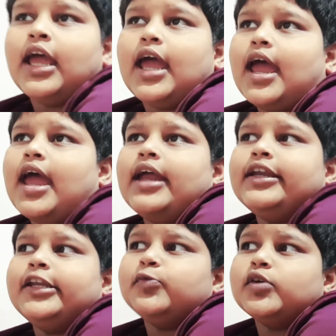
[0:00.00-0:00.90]
and
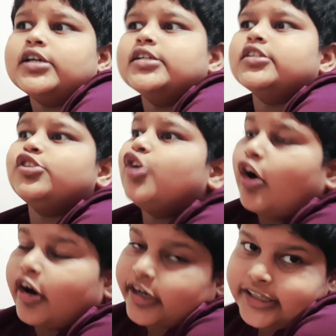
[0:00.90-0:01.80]
it was
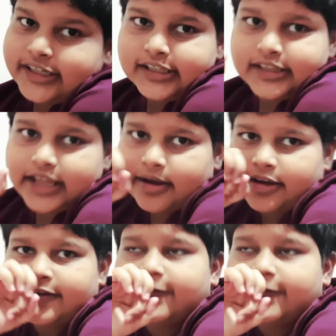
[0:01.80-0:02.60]
dawn till then.